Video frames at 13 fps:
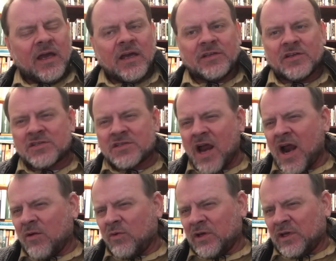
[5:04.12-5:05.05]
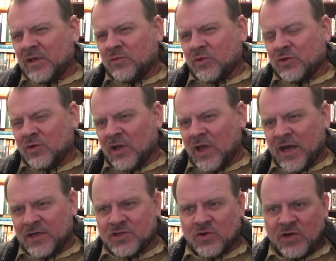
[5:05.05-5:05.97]
To start with, we're doing a
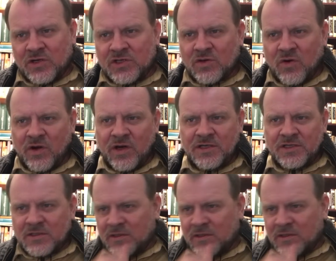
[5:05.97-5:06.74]
lot of short stories,